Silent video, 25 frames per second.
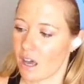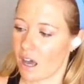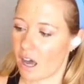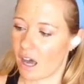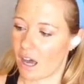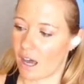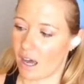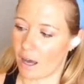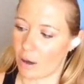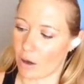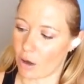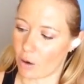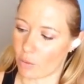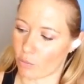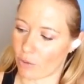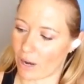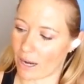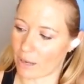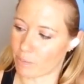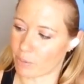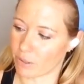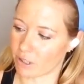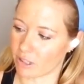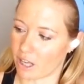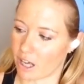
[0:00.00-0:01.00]

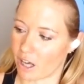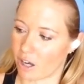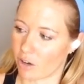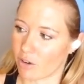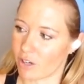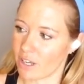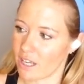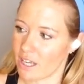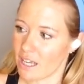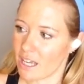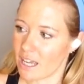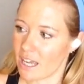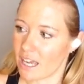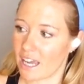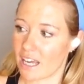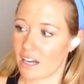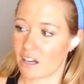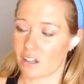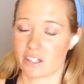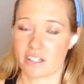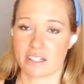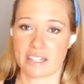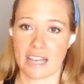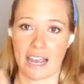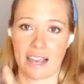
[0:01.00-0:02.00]
right below,
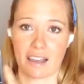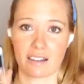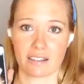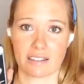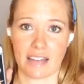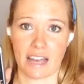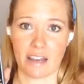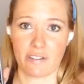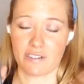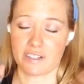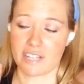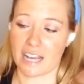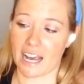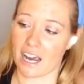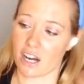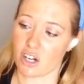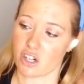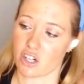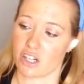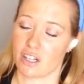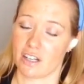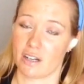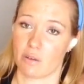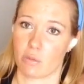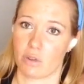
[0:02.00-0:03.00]
it'll say left dash
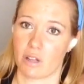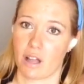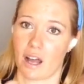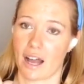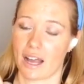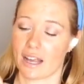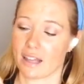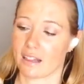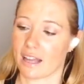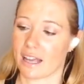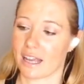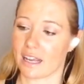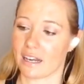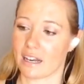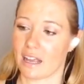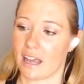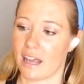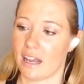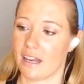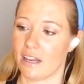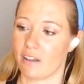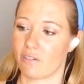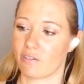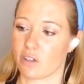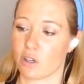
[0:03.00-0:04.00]
and it will highlight.
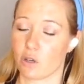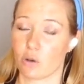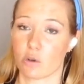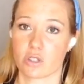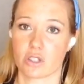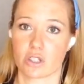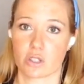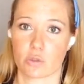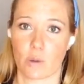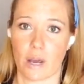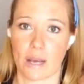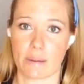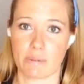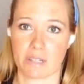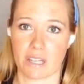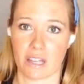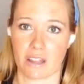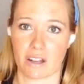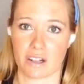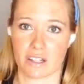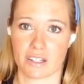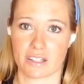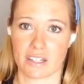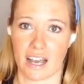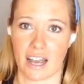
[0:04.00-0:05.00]
And if you swipe to the
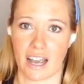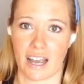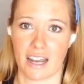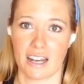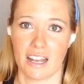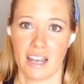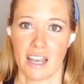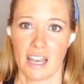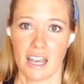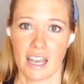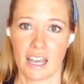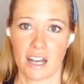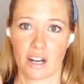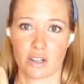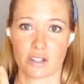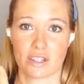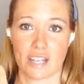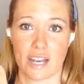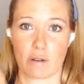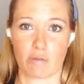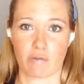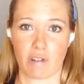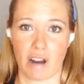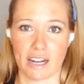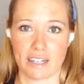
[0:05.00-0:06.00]
other side, it'll
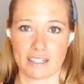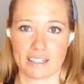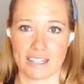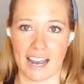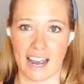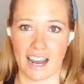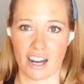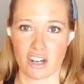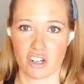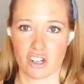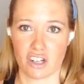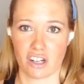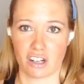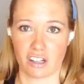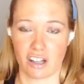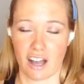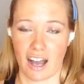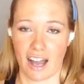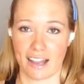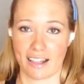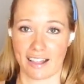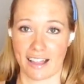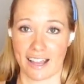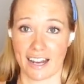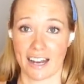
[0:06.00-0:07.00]
say right dash and it'll
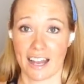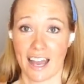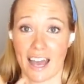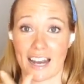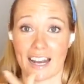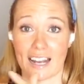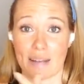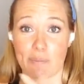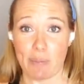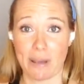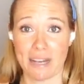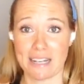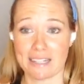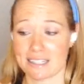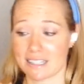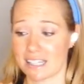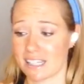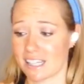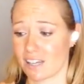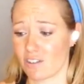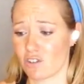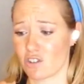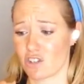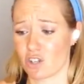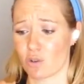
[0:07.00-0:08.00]
highlight. And it basically
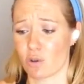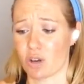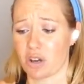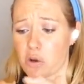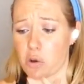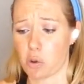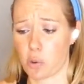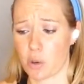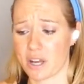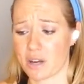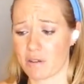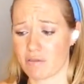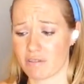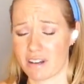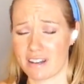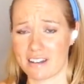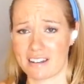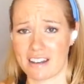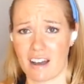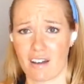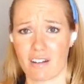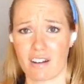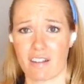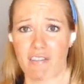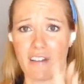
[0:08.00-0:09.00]
gives you a quick
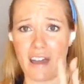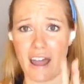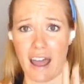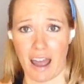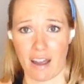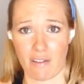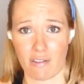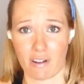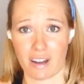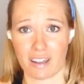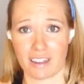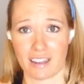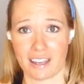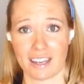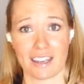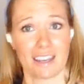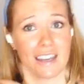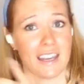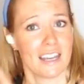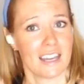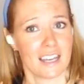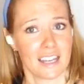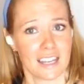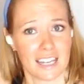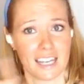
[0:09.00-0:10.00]
rundown of everything
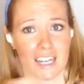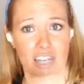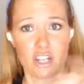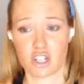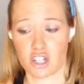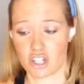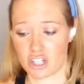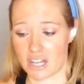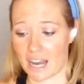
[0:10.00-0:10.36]
each